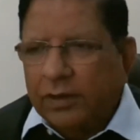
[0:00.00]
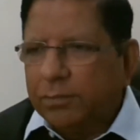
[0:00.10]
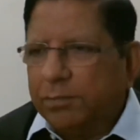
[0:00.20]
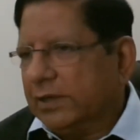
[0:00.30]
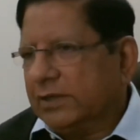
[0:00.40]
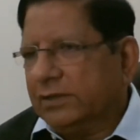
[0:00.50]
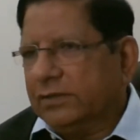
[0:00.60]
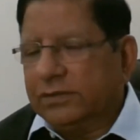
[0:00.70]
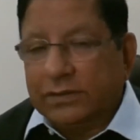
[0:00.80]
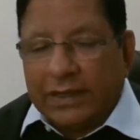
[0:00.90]
But
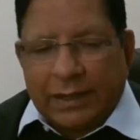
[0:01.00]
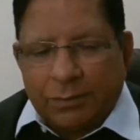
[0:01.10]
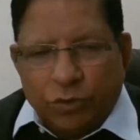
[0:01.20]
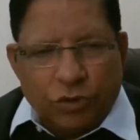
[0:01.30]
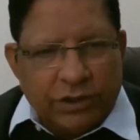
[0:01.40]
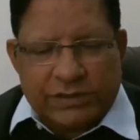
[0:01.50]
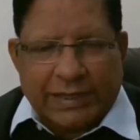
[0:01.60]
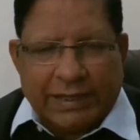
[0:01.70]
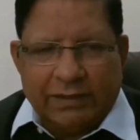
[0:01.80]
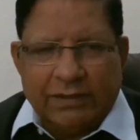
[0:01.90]
I am only
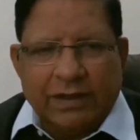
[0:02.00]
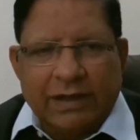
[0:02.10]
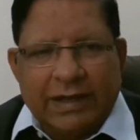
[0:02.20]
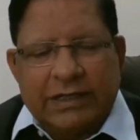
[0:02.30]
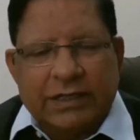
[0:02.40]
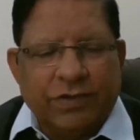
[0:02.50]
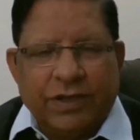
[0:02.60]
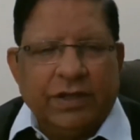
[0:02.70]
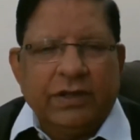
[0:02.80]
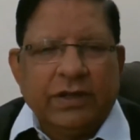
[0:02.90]
saying
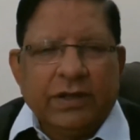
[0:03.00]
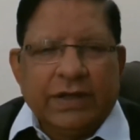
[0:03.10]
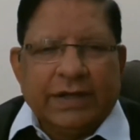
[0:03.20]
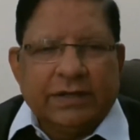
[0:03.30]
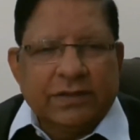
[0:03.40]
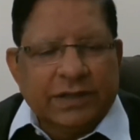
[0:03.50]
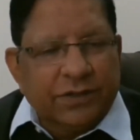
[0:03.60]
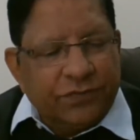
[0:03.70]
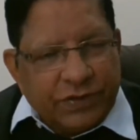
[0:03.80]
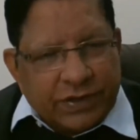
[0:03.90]
relatively it is a
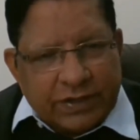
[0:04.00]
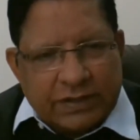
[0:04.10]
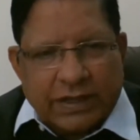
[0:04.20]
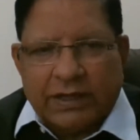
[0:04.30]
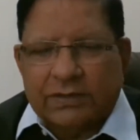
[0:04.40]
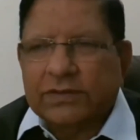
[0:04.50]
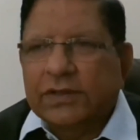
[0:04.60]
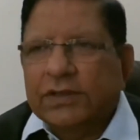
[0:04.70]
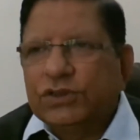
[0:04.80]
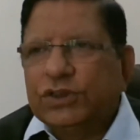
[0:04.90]
difficult task,
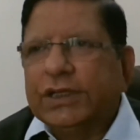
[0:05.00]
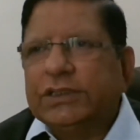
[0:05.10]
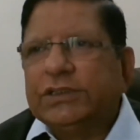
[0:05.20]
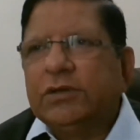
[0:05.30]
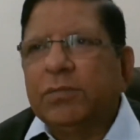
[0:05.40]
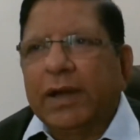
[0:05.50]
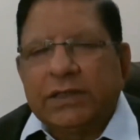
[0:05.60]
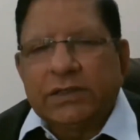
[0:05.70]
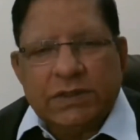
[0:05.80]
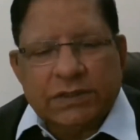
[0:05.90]
changing
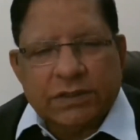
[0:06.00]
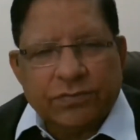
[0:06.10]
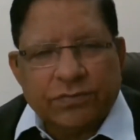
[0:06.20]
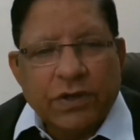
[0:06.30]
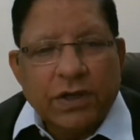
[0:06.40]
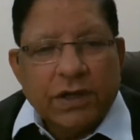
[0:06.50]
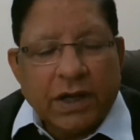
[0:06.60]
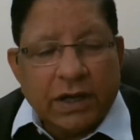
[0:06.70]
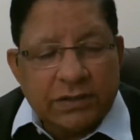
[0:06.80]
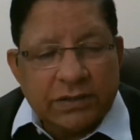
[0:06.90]
mindset of
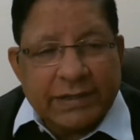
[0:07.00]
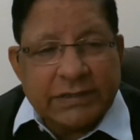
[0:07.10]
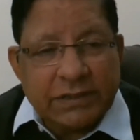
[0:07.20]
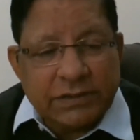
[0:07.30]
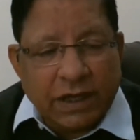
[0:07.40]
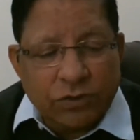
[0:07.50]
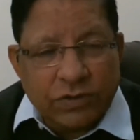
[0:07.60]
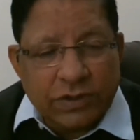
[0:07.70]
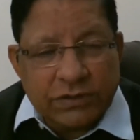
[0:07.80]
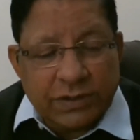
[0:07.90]
hundreds and
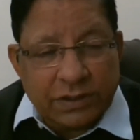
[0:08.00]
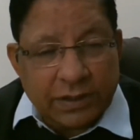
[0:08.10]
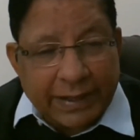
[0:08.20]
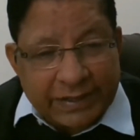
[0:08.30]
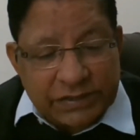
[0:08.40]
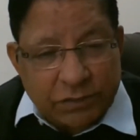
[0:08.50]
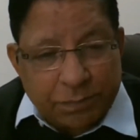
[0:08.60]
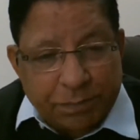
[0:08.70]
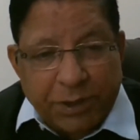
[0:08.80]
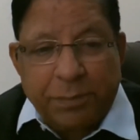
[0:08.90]
thousands and lakhs
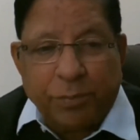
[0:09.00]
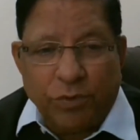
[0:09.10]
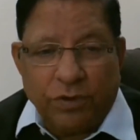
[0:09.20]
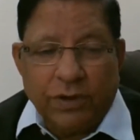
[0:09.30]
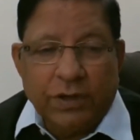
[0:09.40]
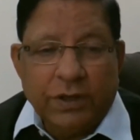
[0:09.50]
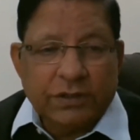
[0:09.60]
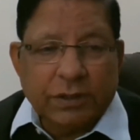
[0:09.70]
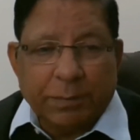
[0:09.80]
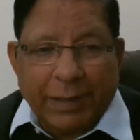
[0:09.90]
of people,
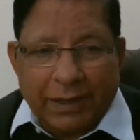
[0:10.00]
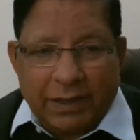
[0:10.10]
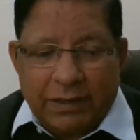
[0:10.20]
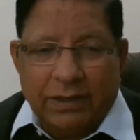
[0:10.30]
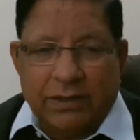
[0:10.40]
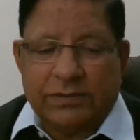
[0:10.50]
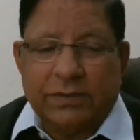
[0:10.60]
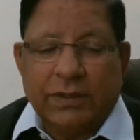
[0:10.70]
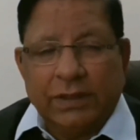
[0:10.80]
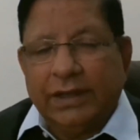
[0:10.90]
the bankers
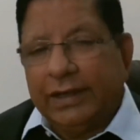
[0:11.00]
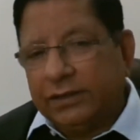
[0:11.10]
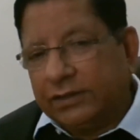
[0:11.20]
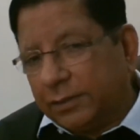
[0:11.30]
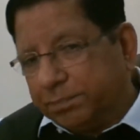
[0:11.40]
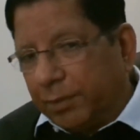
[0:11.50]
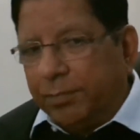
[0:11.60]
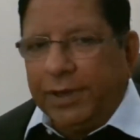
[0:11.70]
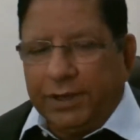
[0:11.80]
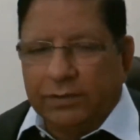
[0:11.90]
and the
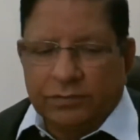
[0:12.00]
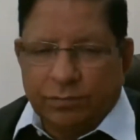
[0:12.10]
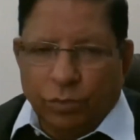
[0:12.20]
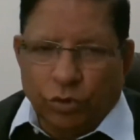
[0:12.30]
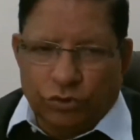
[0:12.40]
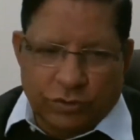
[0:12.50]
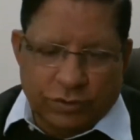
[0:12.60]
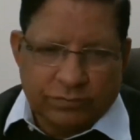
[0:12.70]
public, both.